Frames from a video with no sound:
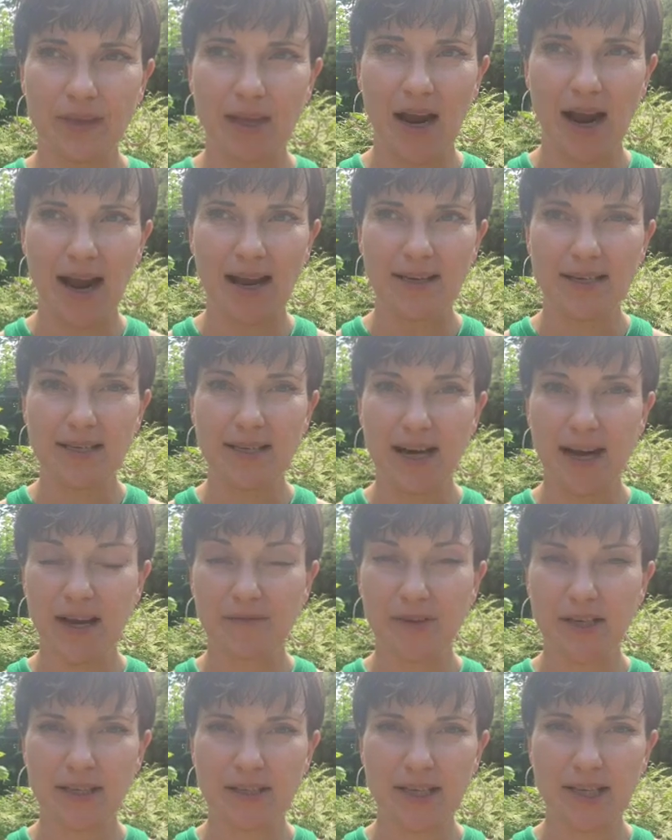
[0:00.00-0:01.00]
and
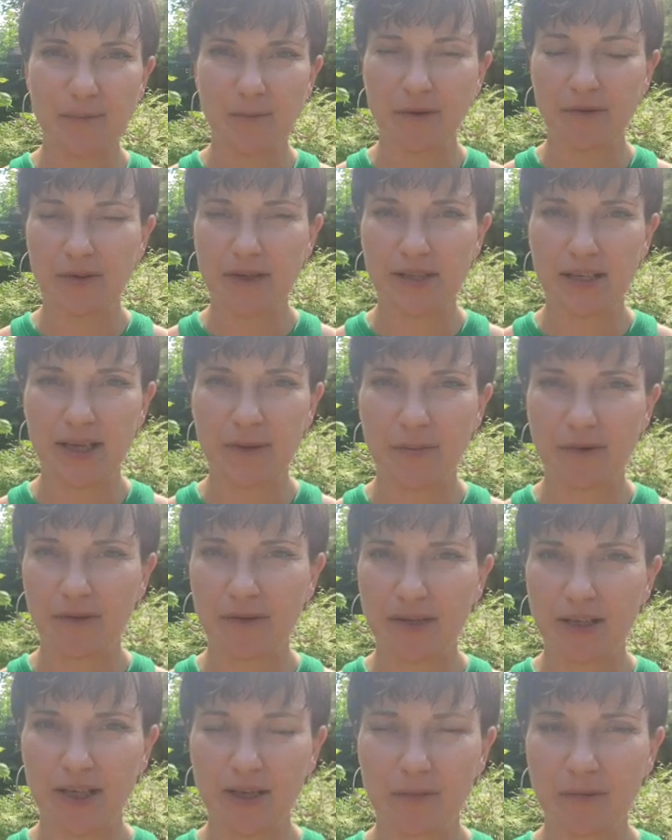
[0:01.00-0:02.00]
diving deeper and deeper and
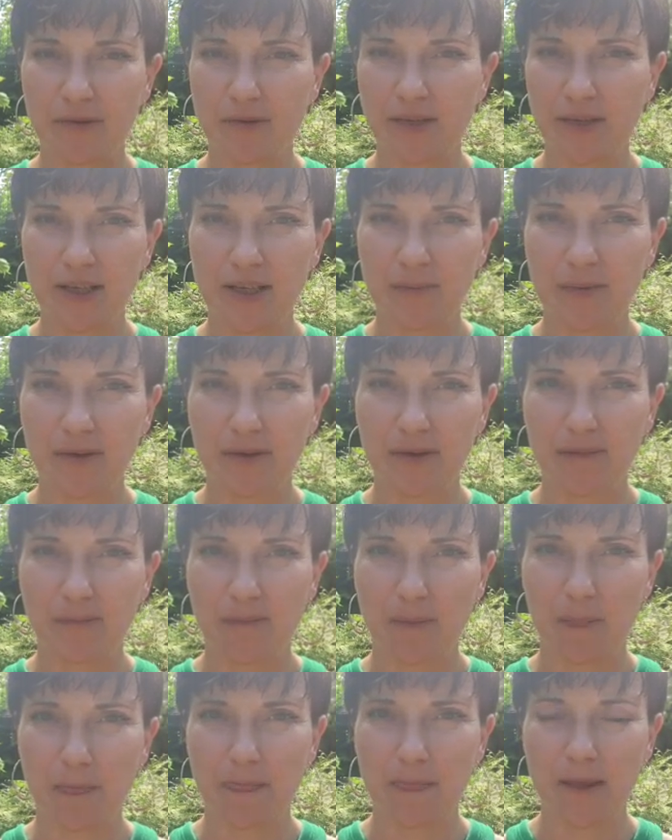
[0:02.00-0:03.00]
deeper and deeper.
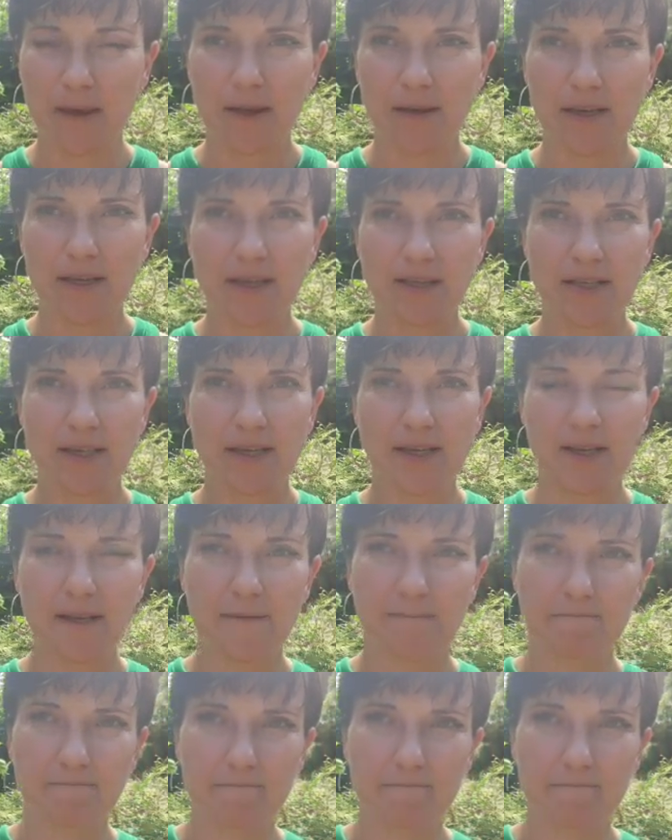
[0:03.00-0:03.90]
You see,